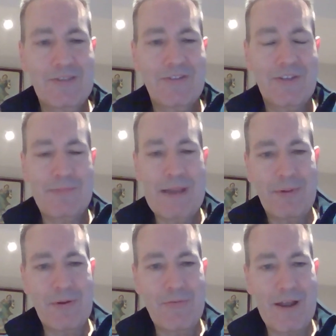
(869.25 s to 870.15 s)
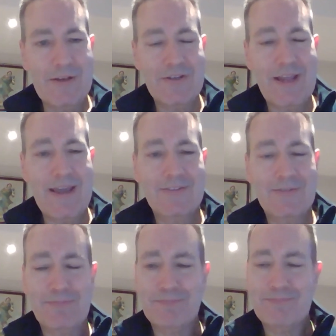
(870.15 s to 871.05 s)
So there's people who write
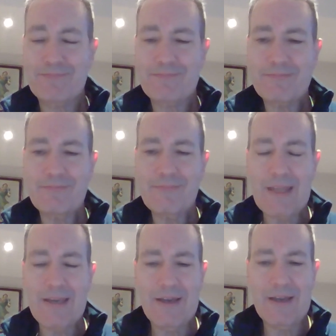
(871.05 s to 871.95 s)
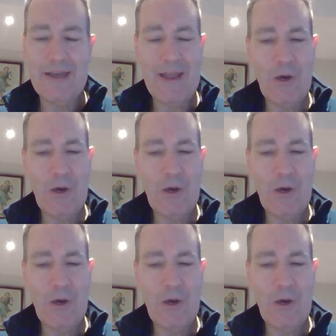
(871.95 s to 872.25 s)
checks and